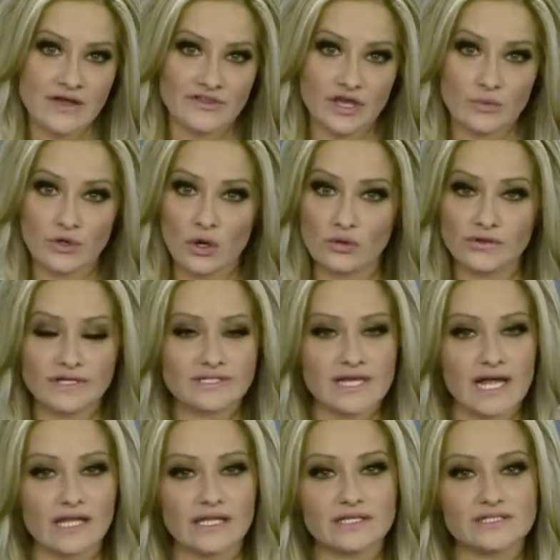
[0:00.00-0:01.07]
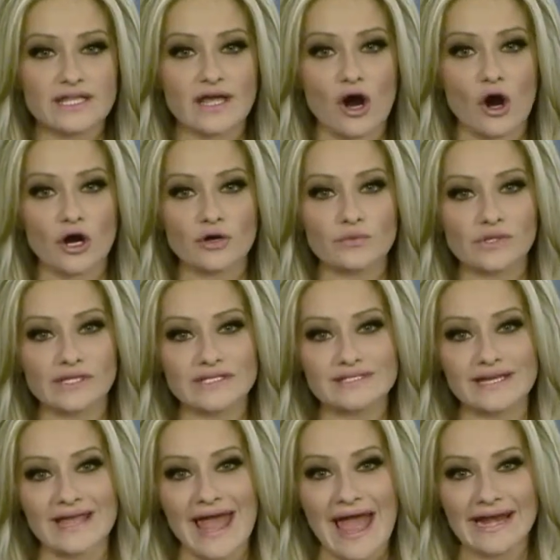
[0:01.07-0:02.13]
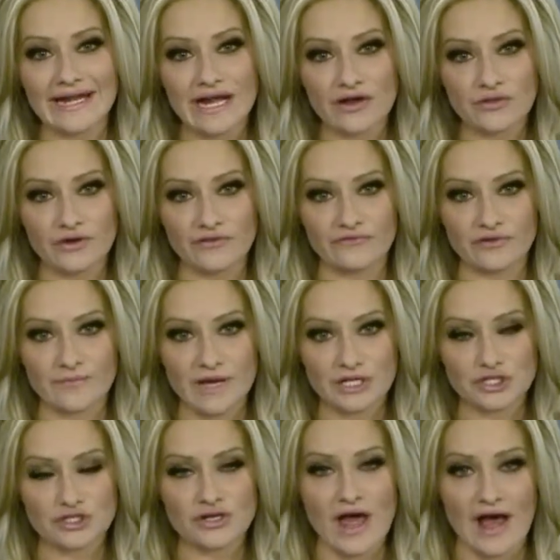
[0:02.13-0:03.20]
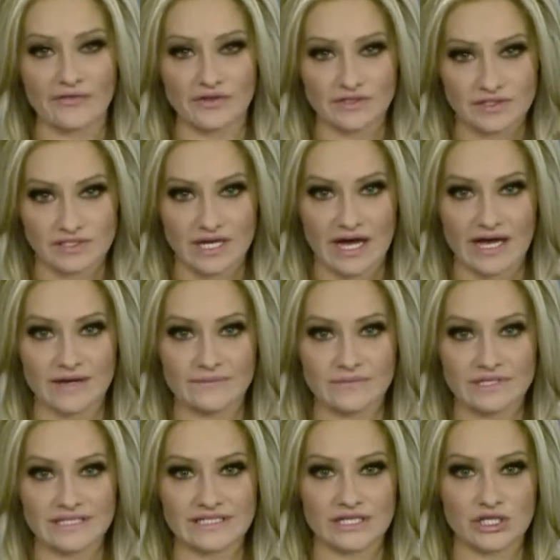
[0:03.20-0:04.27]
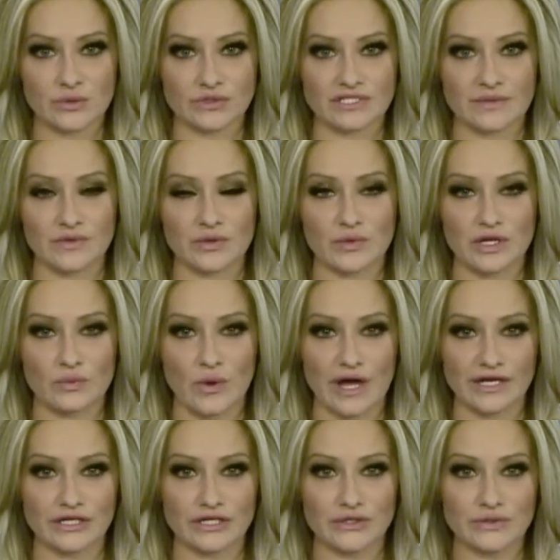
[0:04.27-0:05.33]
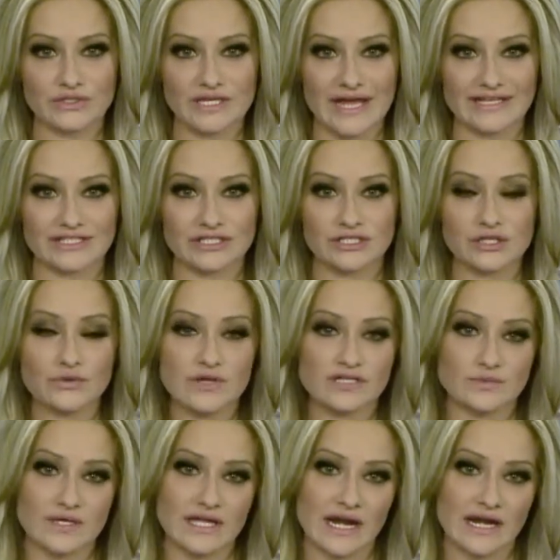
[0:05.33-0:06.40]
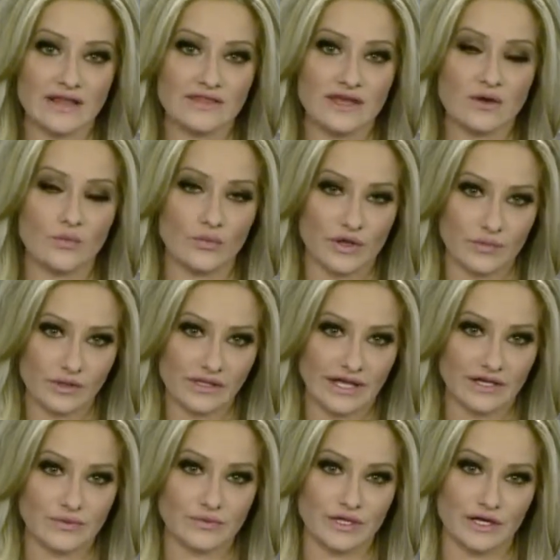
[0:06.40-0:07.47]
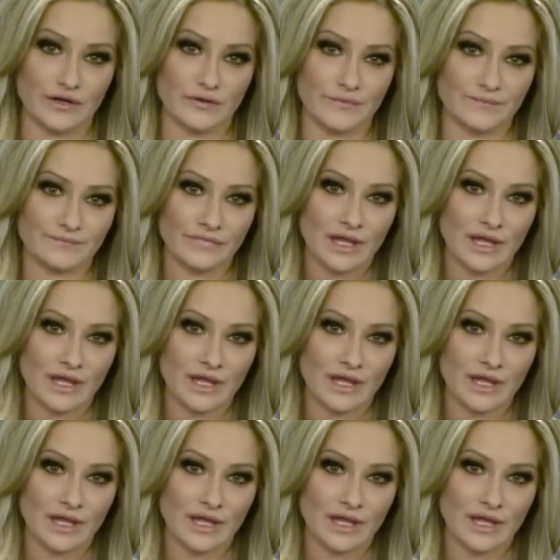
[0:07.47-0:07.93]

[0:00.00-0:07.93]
They would only tell us they aren't releasing any other information at this time. Continue with WENY News. As soon as we get anything, we will let you know.